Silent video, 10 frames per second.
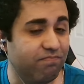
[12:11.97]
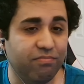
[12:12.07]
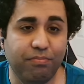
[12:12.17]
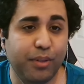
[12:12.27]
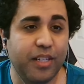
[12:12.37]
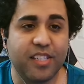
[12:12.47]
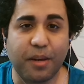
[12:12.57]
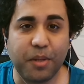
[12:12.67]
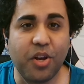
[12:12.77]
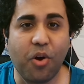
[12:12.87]
Please
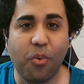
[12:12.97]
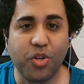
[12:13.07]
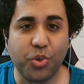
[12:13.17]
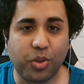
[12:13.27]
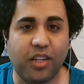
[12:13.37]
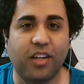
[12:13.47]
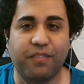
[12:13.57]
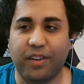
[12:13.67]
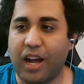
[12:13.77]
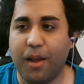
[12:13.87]
let me know what you think of
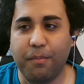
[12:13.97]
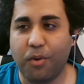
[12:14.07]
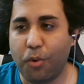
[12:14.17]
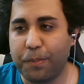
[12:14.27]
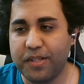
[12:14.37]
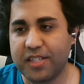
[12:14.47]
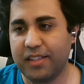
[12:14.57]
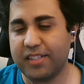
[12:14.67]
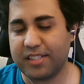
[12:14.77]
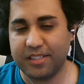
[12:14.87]
it. I'm open to
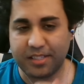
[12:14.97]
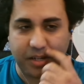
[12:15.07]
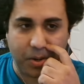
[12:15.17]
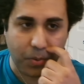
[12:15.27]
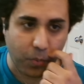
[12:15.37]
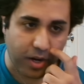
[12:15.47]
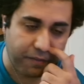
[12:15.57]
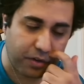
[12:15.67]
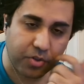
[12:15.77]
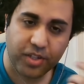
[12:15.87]
listen to
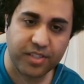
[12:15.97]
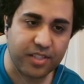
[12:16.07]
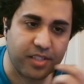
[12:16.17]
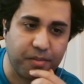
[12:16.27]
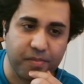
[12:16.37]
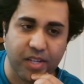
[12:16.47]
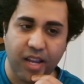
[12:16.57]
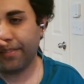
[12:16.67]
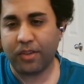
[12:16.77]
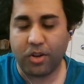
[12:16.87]
whatever criticisms.
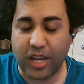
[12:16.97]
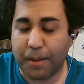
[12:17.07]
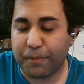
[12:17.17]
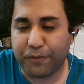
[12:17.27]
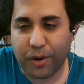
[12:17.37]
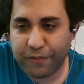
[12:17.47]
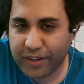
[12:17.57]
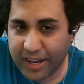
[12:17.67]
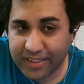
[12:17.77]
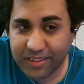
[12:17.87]
Oh yeah, before I
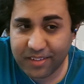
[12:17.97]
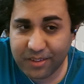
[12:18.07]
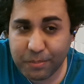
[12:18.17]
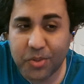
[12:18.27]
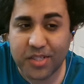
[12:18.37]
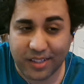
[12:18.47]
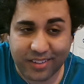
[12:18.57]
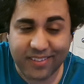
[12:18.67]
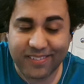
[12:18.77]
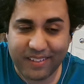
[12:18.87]
forget, the, the
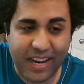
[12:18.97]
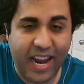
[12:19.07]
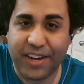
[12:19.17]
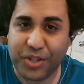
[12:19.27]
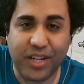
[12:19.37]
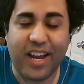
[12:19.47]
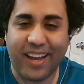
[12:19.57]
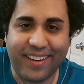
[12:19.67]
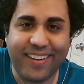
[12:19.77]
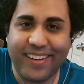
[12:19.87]
music. They actually
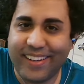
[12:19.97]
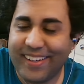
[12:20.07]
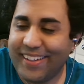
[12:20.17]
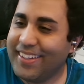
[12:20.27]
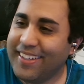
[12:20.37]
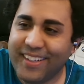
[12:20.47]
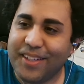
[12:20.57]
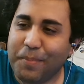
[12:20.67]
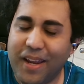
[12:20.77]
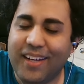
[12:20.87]
got
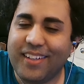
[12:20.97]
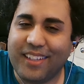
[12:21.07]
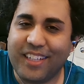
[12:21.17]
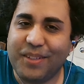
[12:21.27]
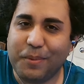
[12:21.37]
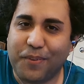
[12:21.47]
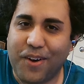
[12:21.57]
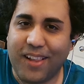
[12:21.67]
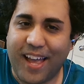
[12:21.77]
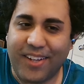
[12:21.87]
the main theme of
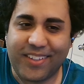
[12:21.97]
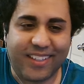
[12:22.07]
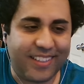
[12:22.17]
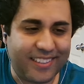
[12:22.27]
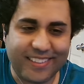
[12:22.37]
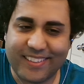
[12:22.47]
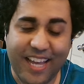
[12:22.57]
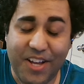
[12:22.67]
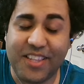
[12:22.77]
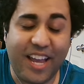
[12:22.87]
Fallout.
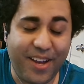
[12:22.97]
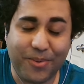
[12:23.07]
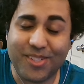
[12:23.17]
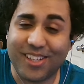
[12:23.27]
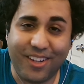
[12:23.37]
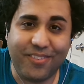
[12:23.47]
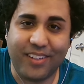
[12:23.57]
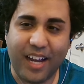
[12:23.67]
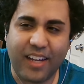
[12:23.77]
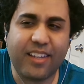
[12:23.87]
That that was
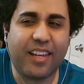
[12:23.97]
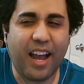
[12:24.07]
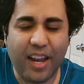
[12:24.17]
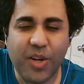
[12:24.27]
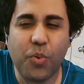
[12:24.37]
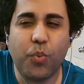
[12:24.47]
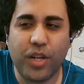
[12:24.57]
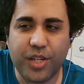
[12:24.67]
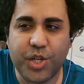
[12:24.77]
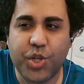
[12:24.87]
lovely. I kind of
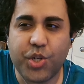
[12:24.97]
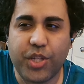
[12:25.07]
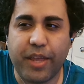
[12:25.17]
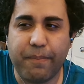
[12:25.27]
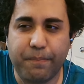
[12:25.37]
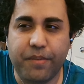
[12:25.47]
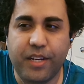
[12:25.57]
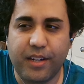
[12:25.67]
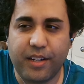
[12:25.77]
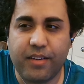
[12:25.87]
wish they
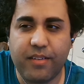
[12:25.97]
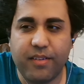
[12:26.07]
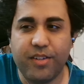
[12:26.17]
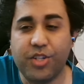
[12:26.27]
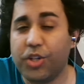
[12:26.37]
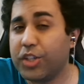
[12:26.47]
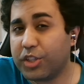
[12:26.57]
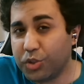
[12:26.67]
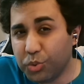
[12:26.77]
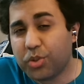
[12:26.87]
did it during
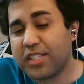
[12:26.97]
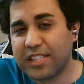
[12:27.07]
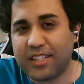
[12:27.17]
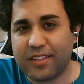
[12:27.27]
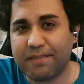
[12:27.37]
the nuke scene,